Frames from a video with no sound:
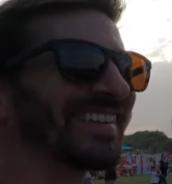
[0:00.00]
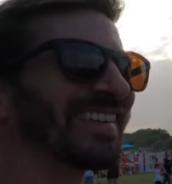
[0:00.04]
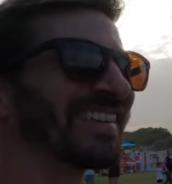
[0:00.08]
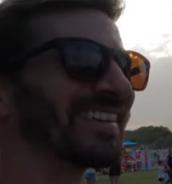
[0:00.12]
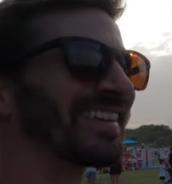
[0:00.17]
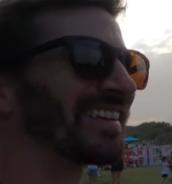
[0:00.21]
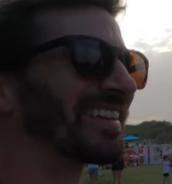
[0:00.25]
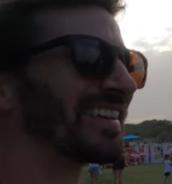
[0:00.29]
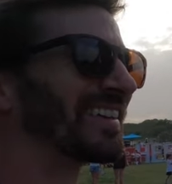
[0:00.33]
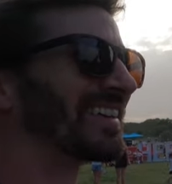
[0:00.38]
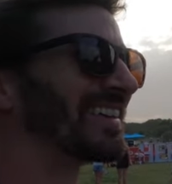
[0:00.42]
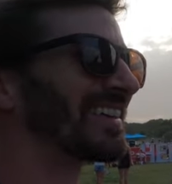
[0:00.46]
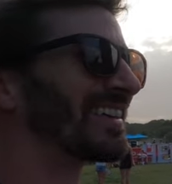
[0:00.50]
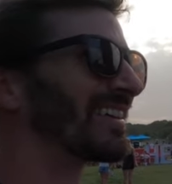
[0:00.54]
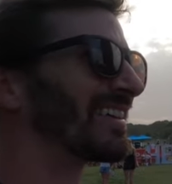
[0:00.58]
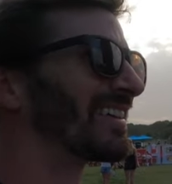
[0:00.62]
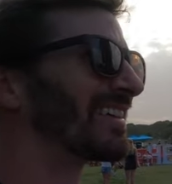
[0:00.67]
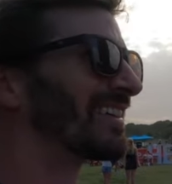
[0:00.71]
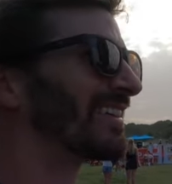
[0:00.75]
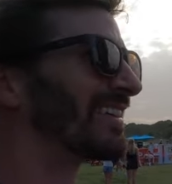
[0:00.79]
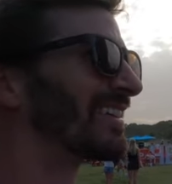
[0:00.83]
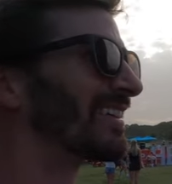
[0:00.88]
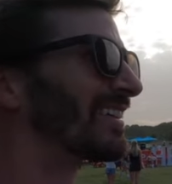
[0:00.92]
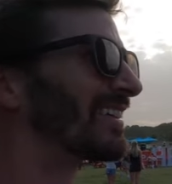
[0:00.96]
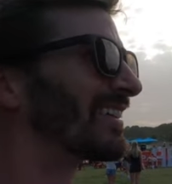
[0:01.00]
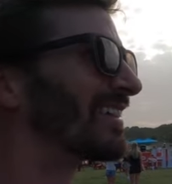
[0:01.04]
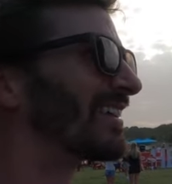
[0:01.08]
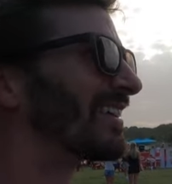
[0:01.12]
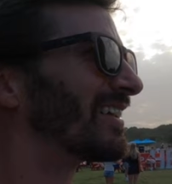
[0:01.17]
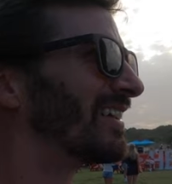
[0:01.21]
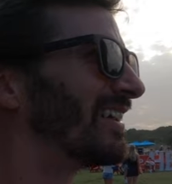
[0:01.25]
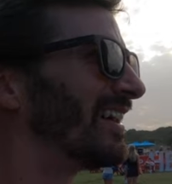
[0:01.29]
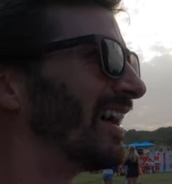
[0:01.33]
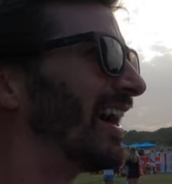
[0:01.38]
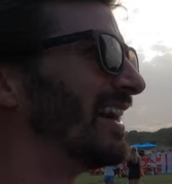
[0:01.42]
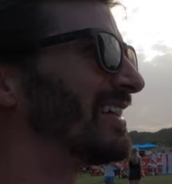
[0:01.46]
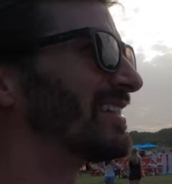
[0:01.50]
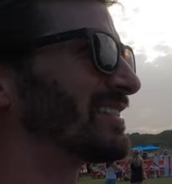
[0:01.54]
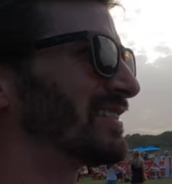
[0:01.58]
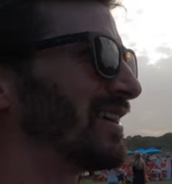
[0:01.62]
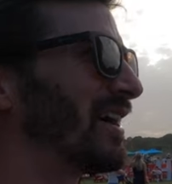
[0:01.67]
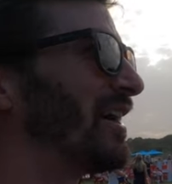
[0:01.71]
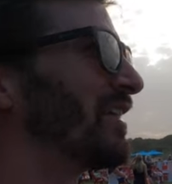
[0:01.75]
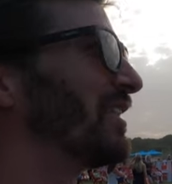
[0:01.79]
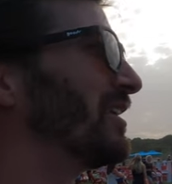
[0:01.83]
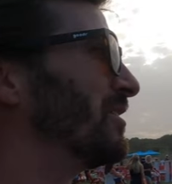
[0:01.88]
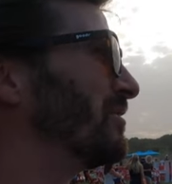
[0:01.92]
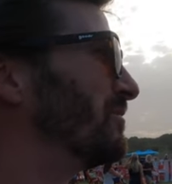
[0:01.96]
4 drones flying in the air right now. I
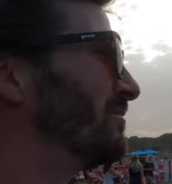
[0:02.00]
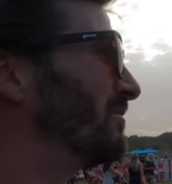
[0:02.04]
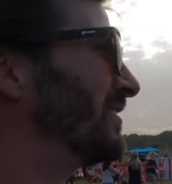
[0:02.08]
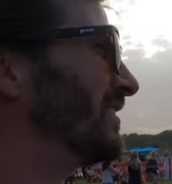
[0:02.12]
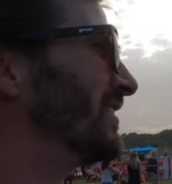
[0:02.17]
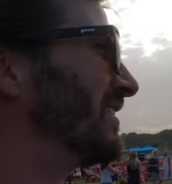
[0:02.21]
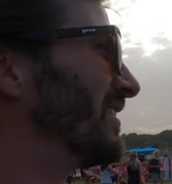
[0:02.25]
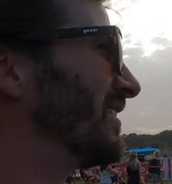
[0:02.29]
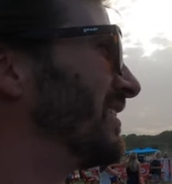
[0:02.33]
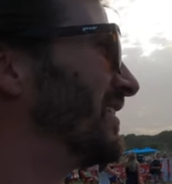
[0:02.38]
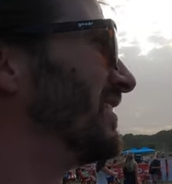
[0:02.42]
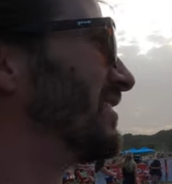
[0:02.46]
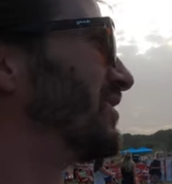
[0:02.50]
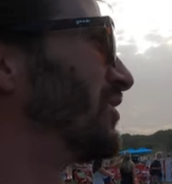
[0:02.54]
saw them. It's kind of